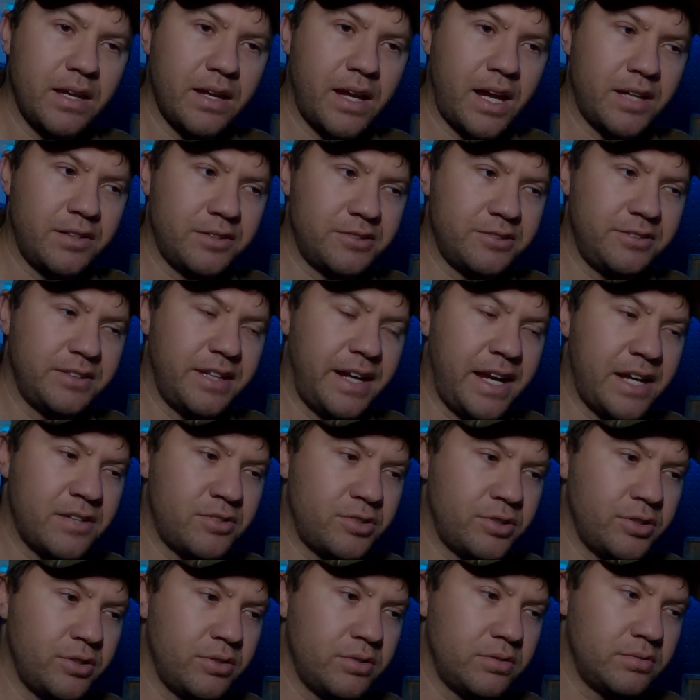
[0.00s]
I literally had
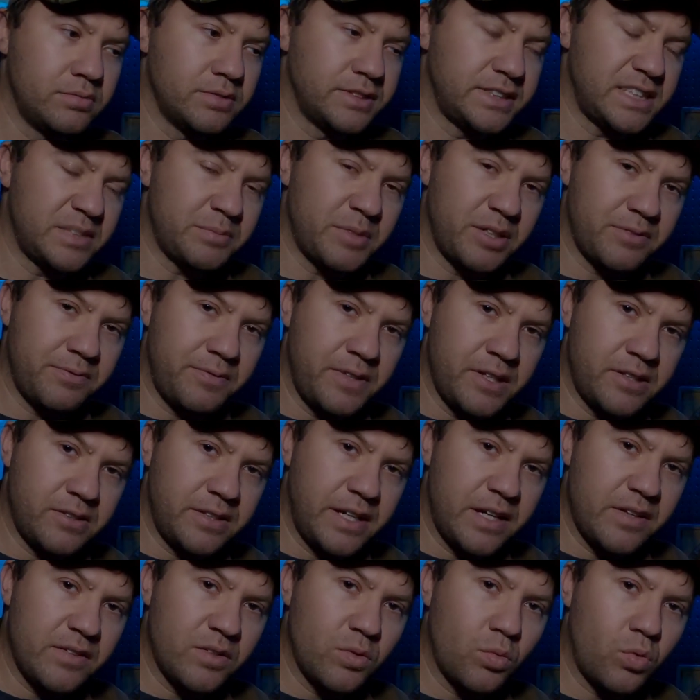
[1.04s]
to stick my finger
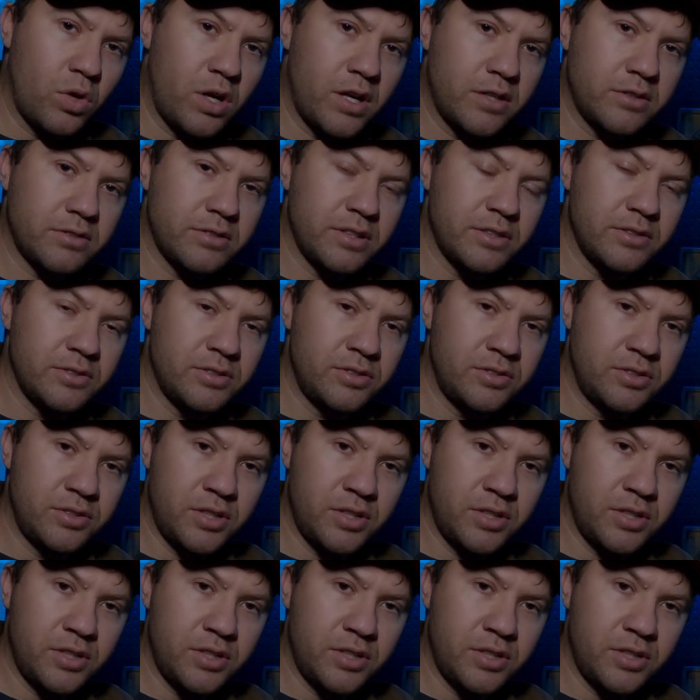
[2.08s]
down in the water and